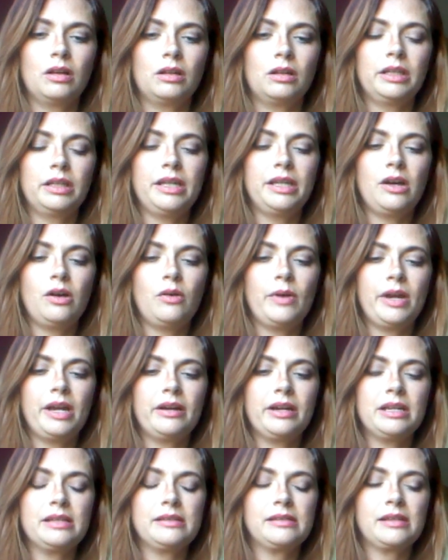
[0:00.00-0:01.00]
Leo,
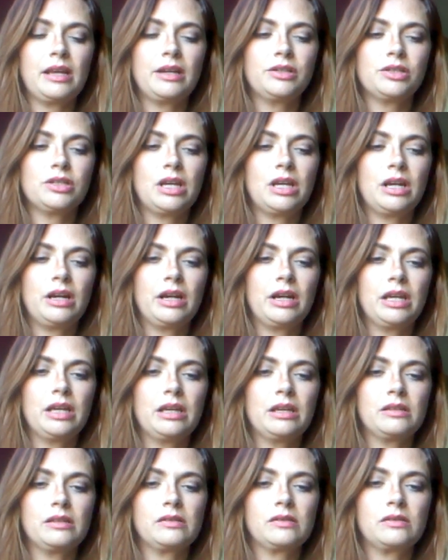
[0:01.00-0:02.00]
Aries,
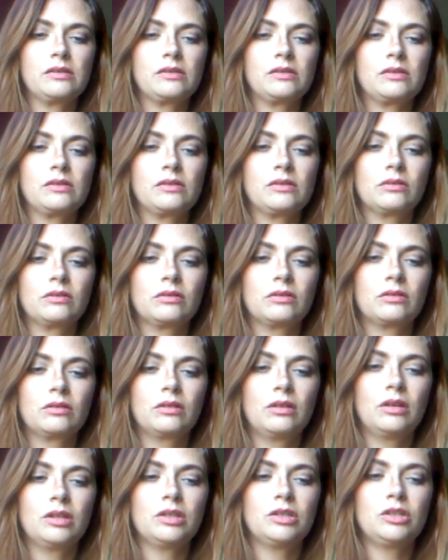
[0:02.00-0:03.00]
Sagittarius.
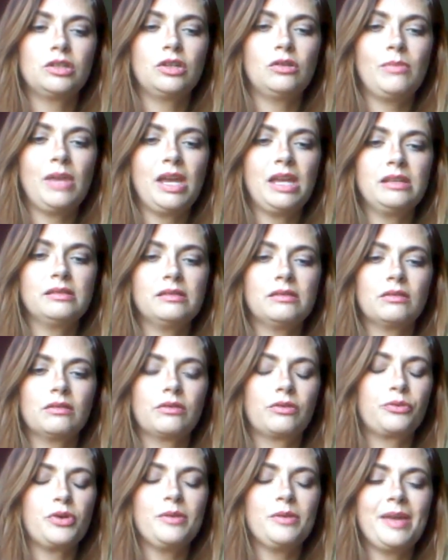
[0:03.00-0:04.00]
Three
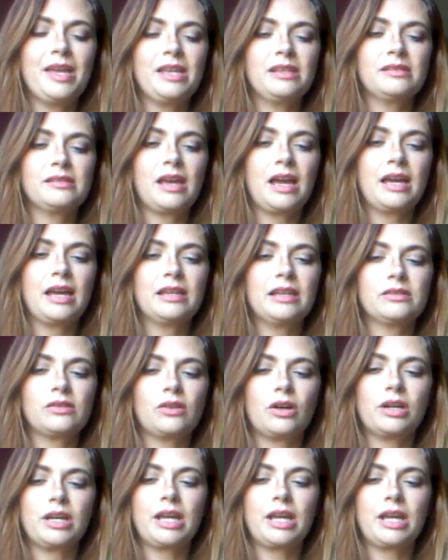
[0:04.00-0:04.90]
main signs are